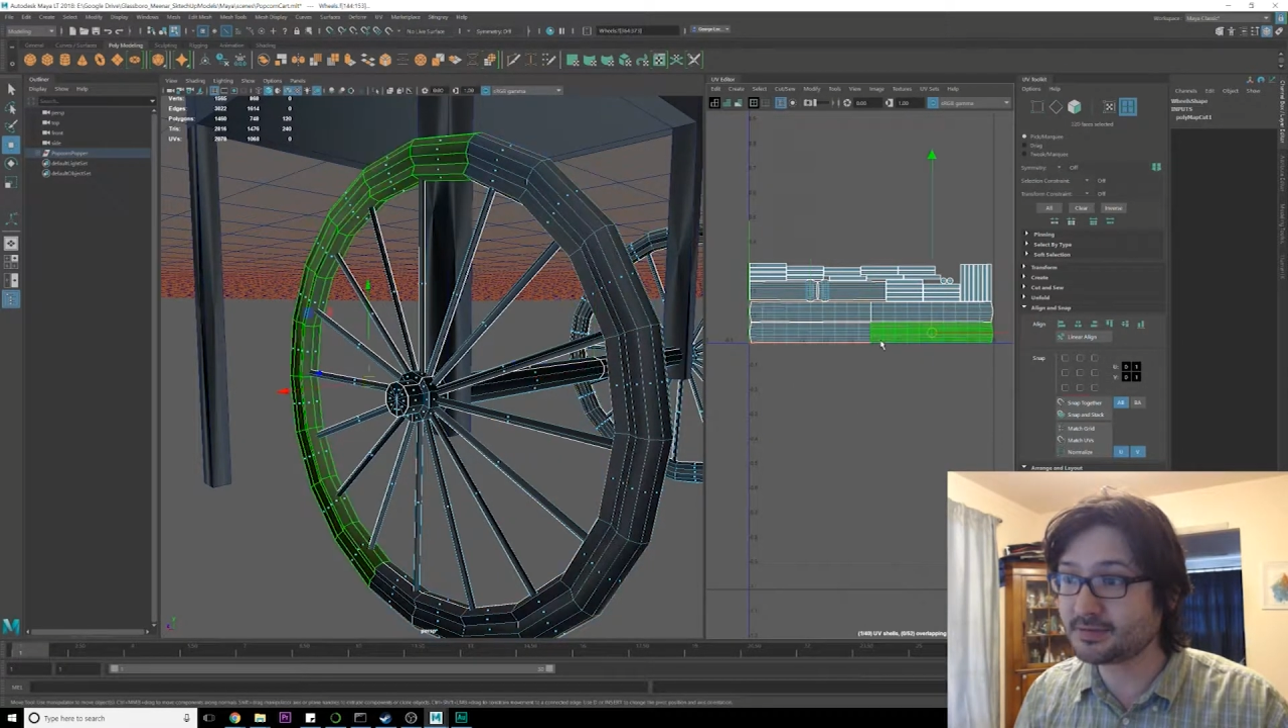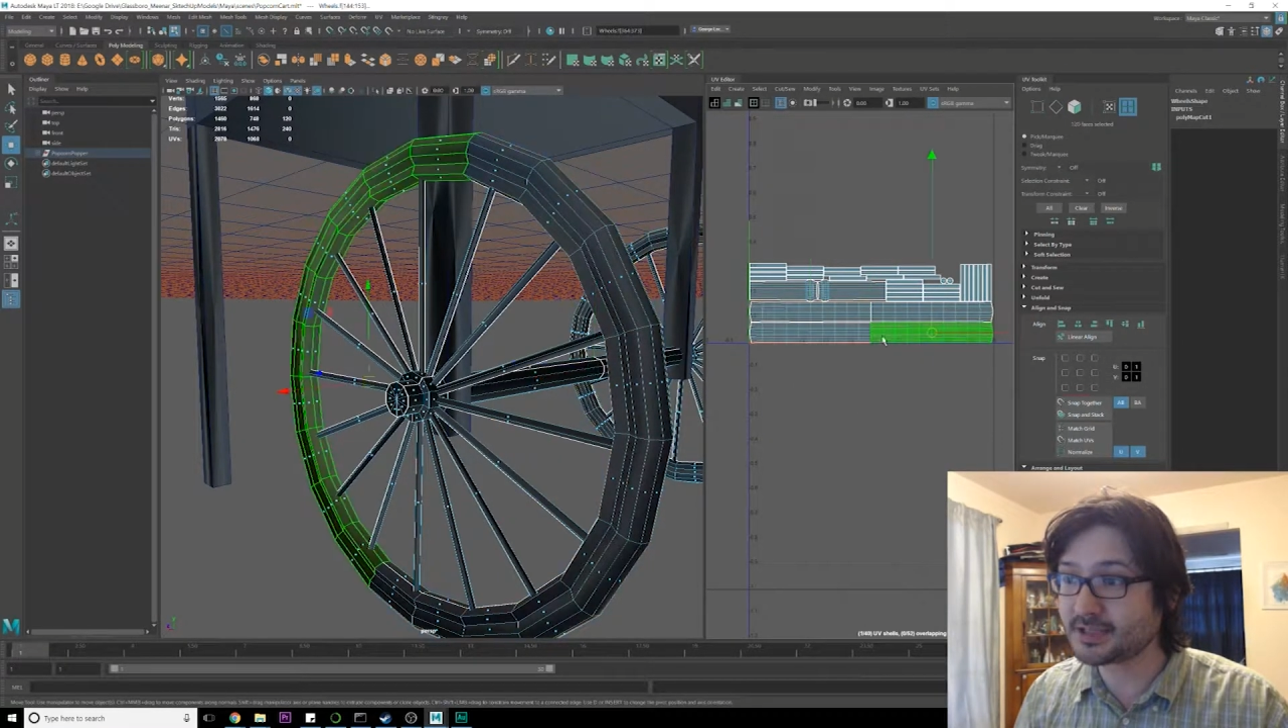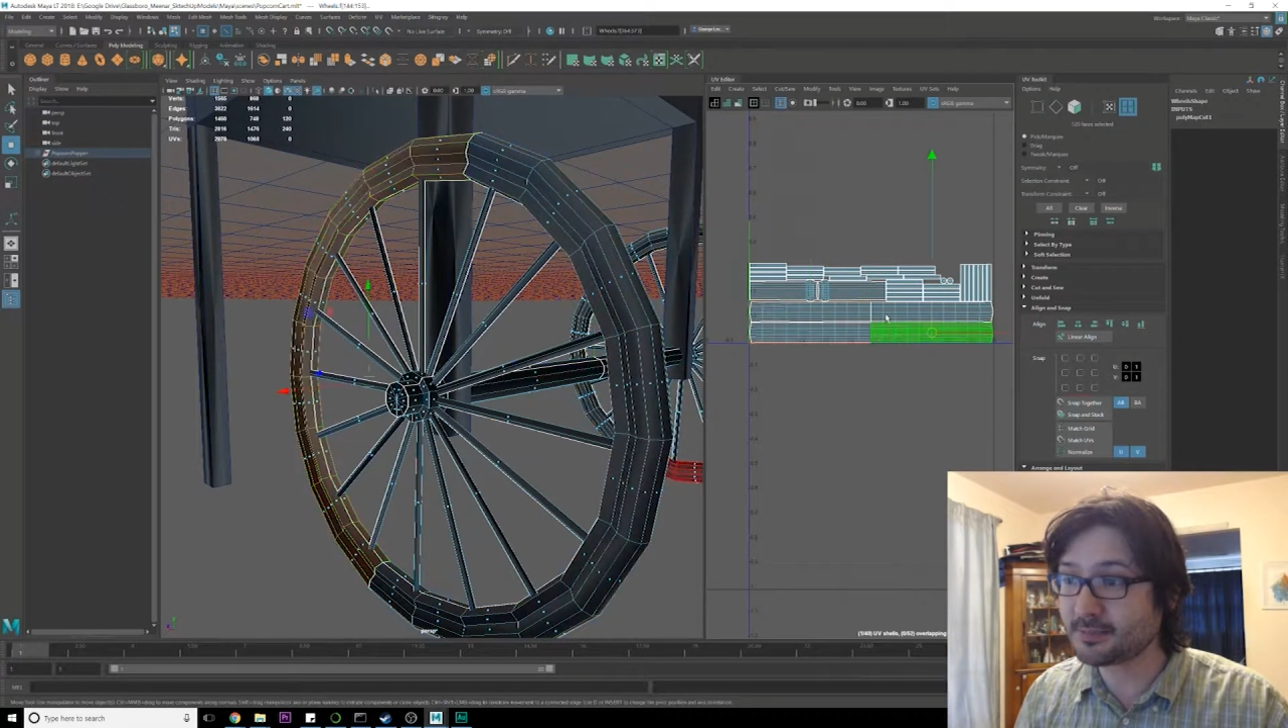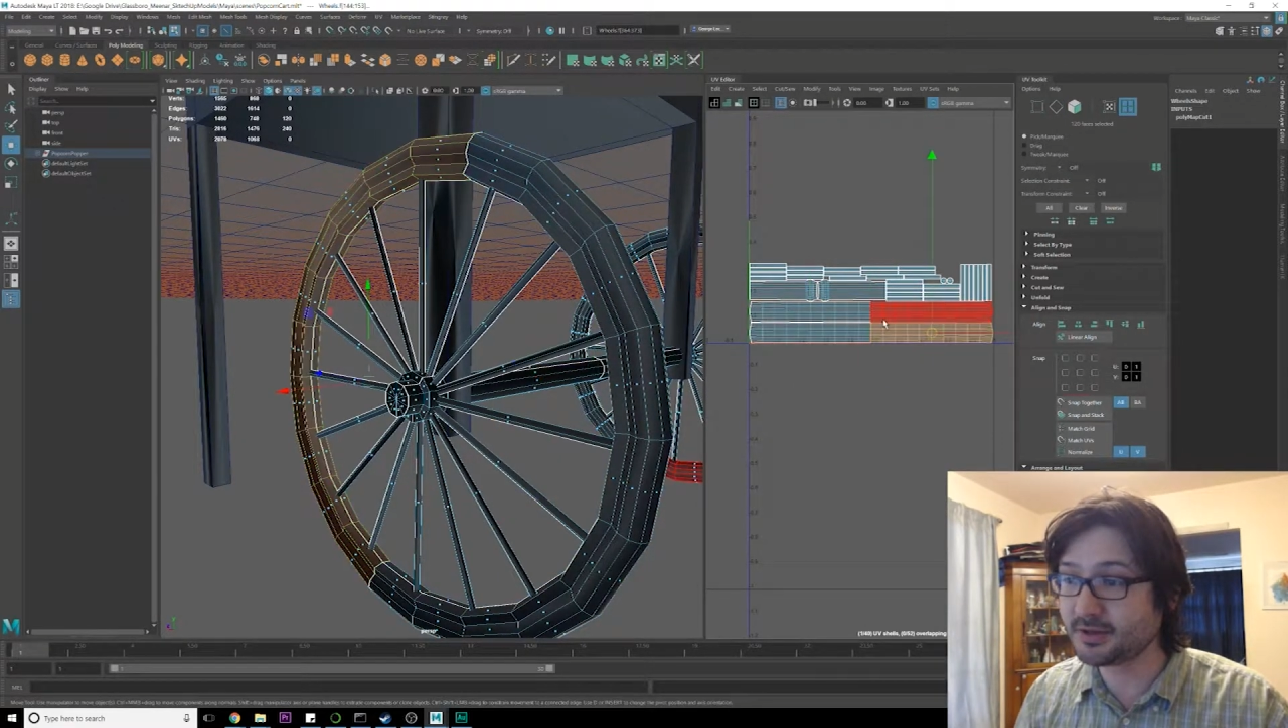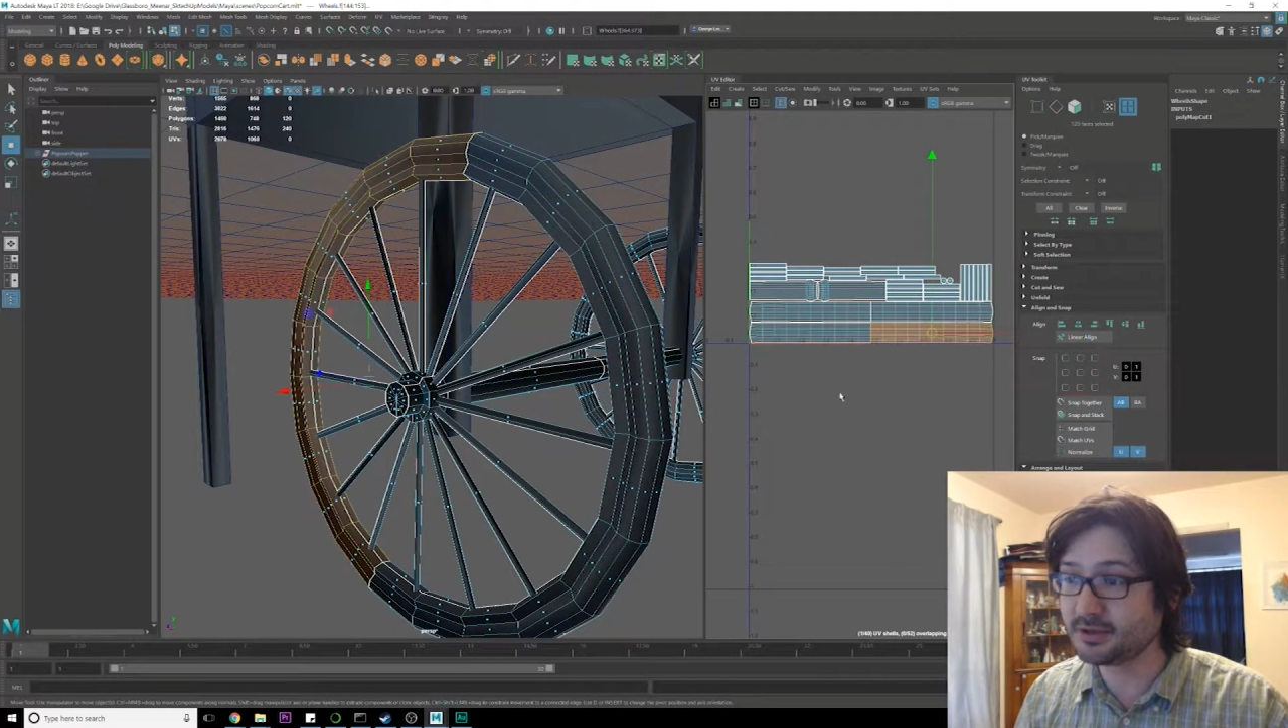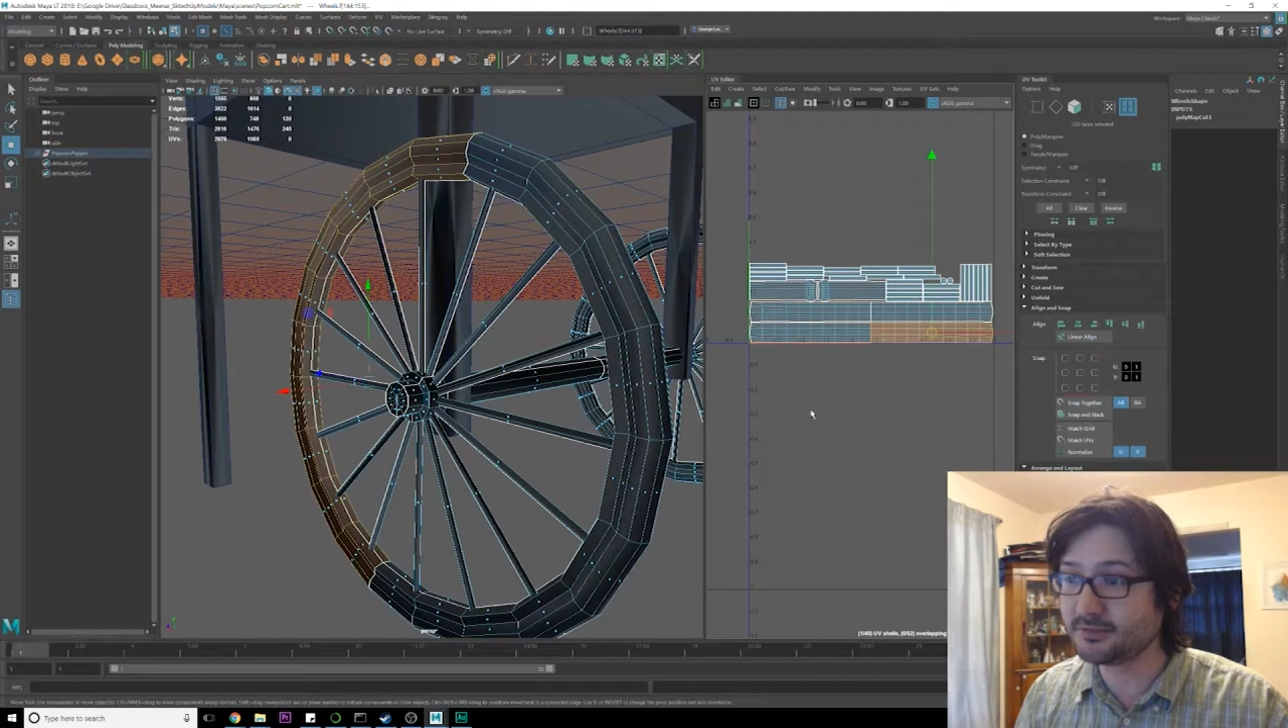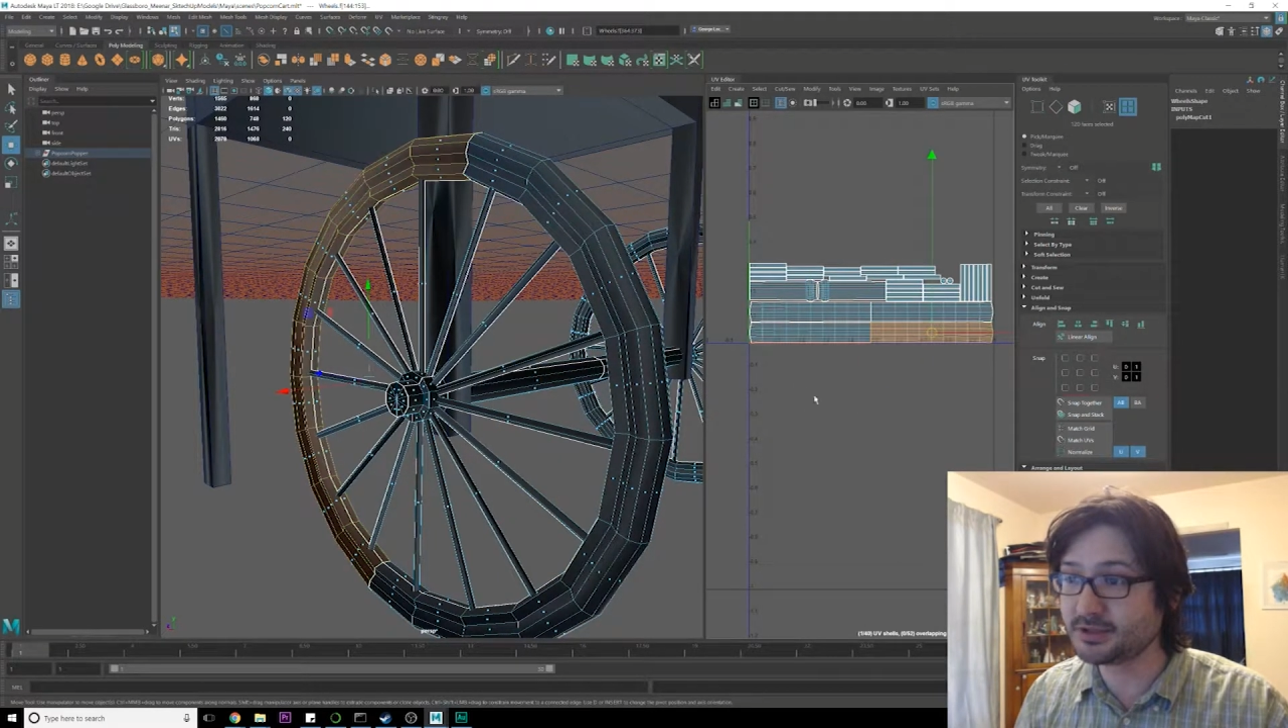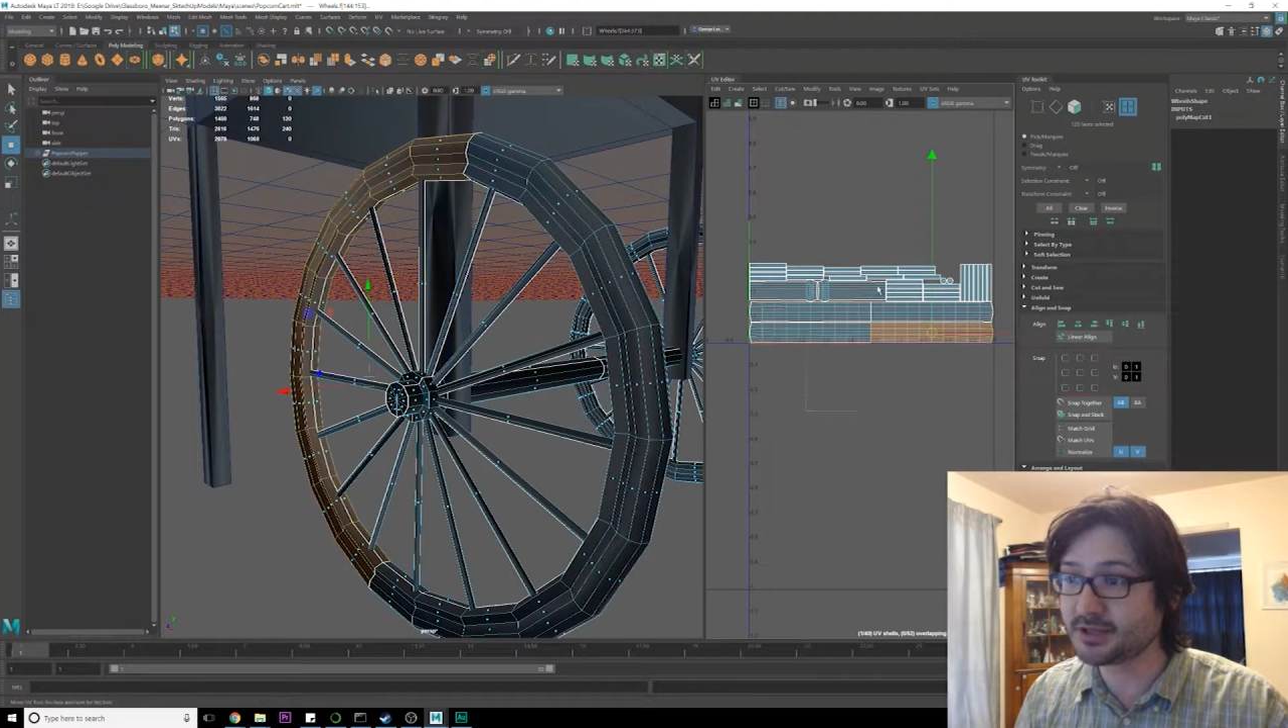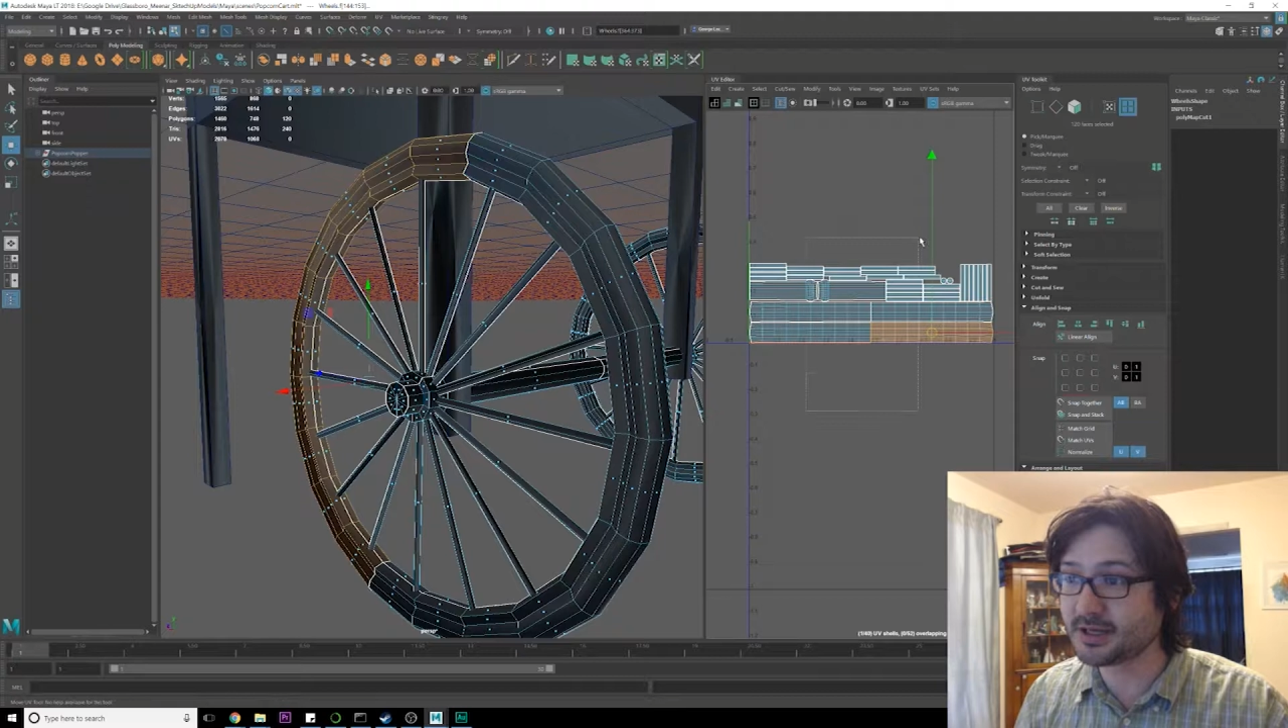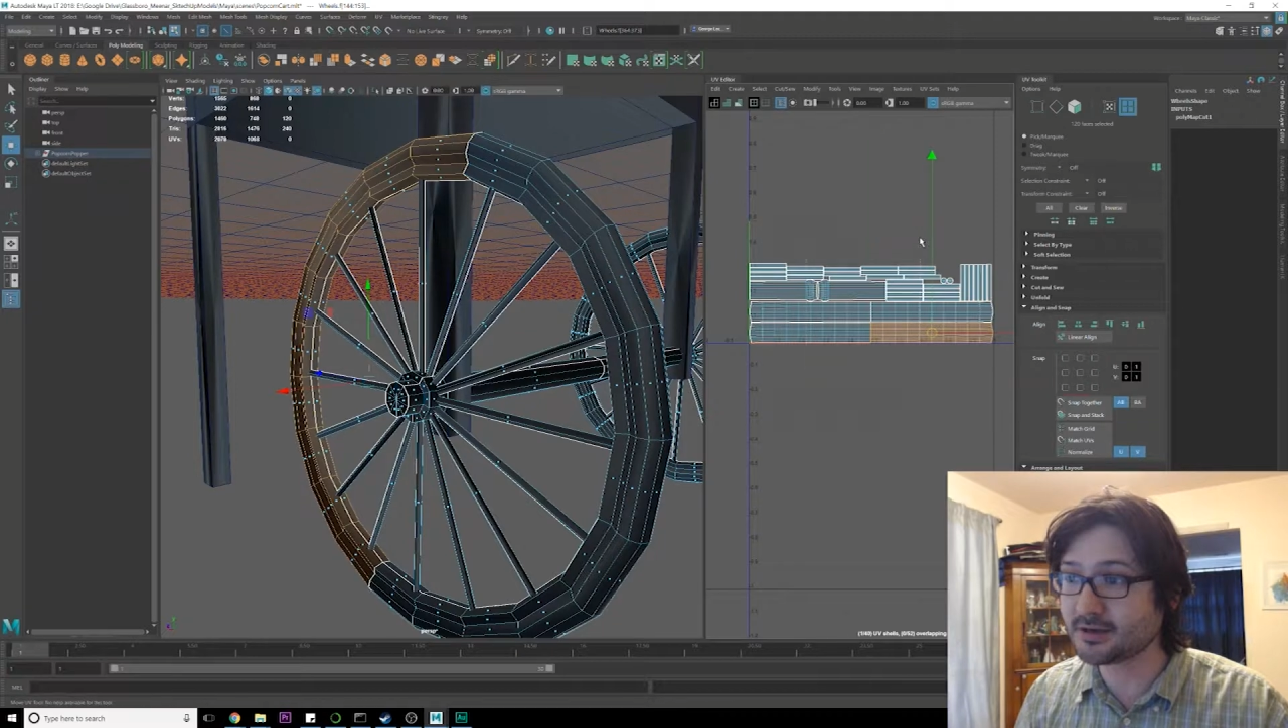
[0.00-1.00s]
separate UV
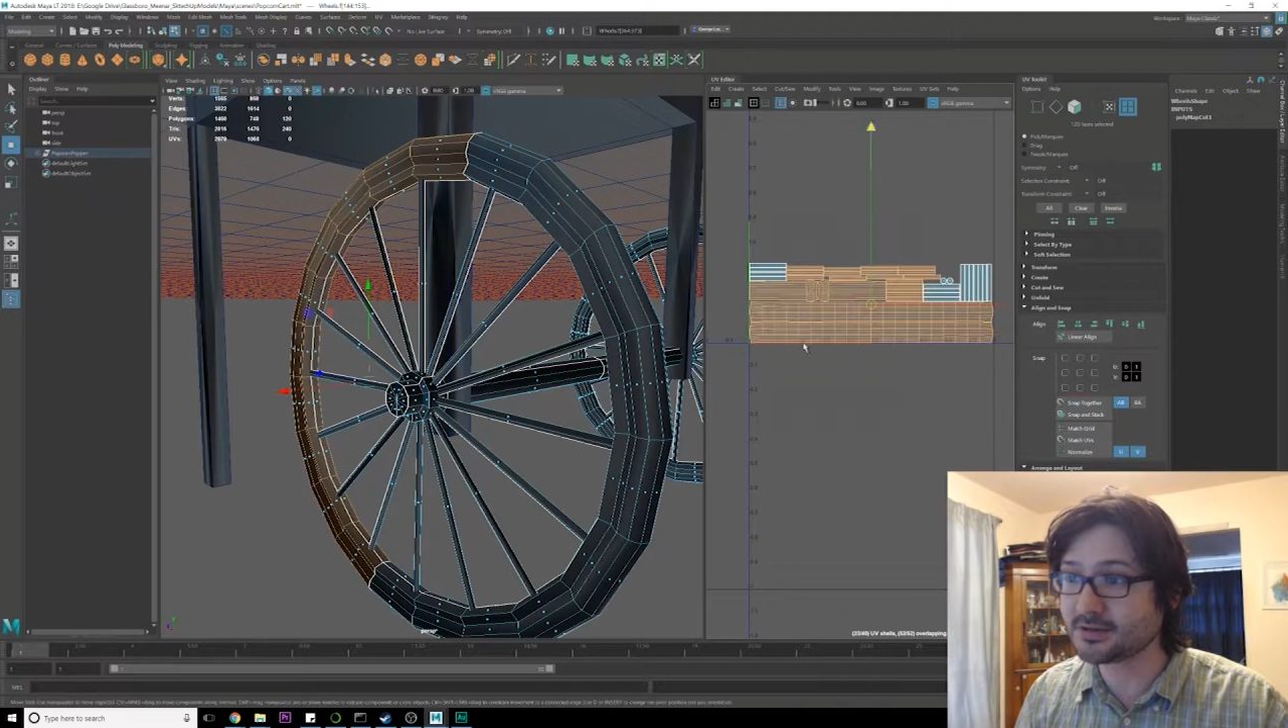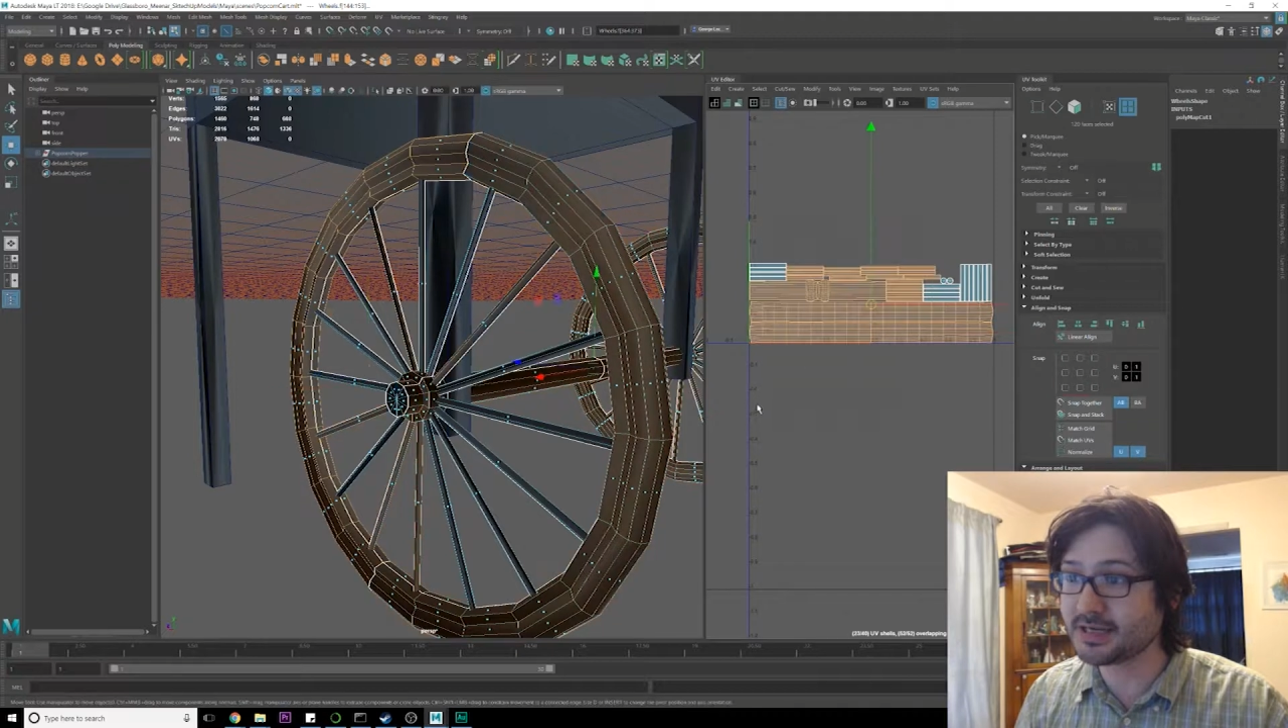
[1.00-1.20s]
shells.